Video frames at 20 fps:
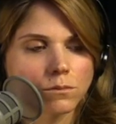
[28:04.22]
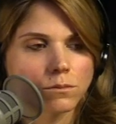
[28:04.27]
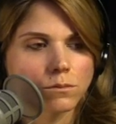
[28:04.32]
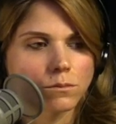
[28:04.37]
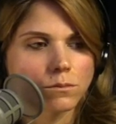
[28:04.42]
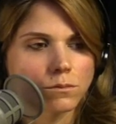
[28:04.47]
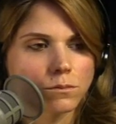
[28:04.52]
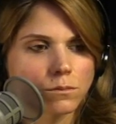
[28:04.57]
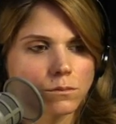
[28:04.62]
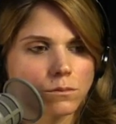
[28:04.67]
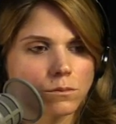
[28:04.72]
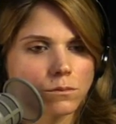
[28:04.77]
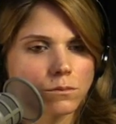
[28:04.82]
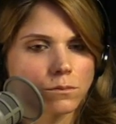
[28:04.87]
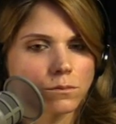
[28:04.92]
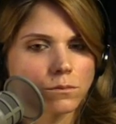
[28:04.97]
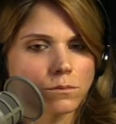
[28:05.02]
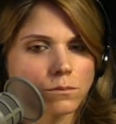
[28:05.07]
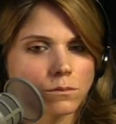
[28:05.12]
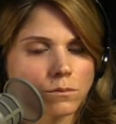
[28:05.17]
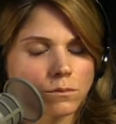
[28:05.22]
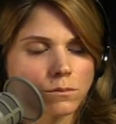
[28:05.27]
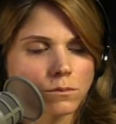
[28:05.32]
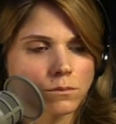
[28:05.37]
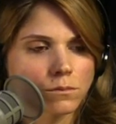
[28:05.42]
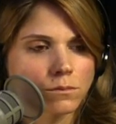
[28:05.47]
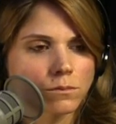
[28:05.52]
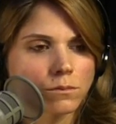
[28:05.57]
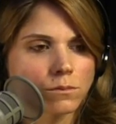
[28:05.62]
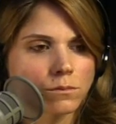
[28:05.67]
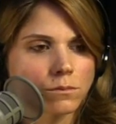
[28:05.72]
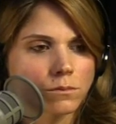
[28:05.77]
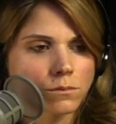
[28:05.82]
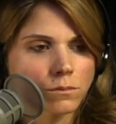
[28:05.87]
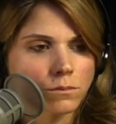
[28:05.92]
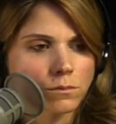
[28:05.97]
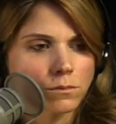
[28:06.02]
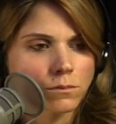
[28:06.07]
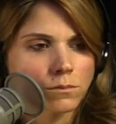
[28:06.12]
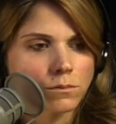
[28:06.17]

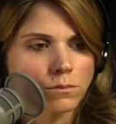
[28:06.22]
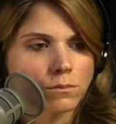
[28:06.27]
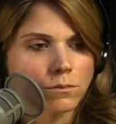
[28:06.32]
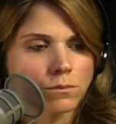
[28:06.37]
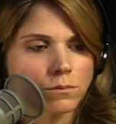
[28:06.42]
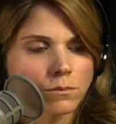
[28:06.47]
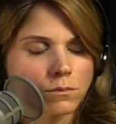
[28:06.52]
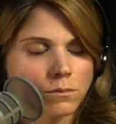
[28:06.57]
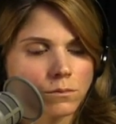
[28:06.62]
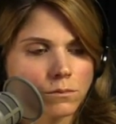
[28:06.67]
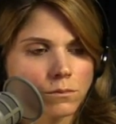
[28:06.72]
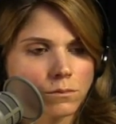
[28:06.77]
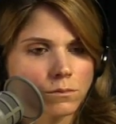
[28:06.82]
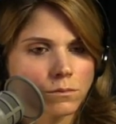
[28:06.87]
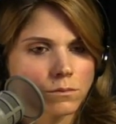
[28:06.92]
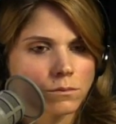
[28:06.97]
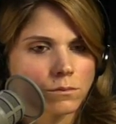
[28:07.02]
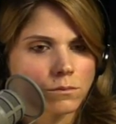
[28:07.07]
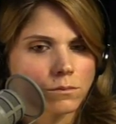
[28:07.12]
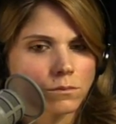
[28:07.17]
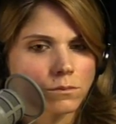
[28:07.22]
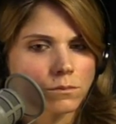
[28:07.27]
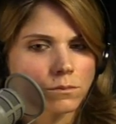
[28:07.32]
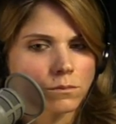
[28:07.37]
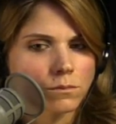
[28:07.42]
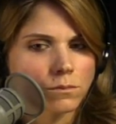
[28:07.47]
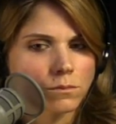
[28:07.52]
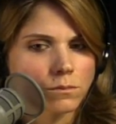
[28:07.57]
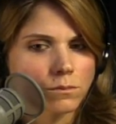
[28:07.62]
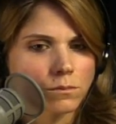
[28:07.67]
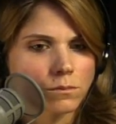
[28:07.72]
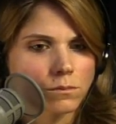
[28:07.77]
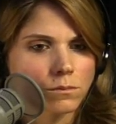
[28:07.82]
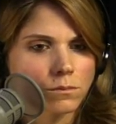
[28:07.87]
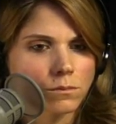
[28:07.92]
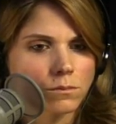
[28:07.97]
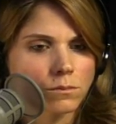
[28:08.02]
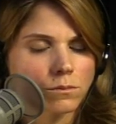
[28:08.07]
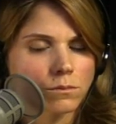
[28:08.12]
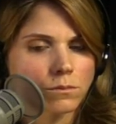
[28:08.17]

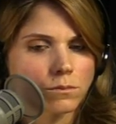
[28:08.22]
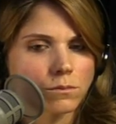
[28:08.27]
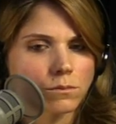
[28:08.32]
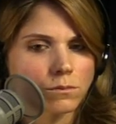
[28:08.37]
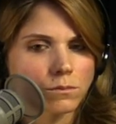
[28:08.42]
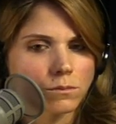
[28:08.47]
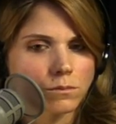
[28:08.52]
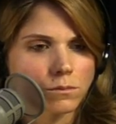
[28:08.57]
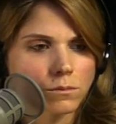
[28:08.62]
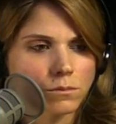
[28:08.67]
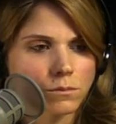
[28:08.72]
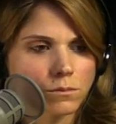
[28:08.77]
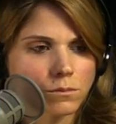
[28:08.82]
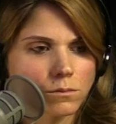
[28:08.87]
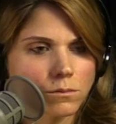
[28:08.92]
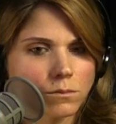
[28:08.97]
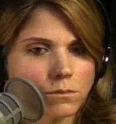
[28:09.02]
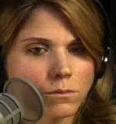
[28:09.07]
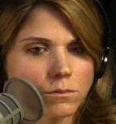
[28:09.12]
(not speaking)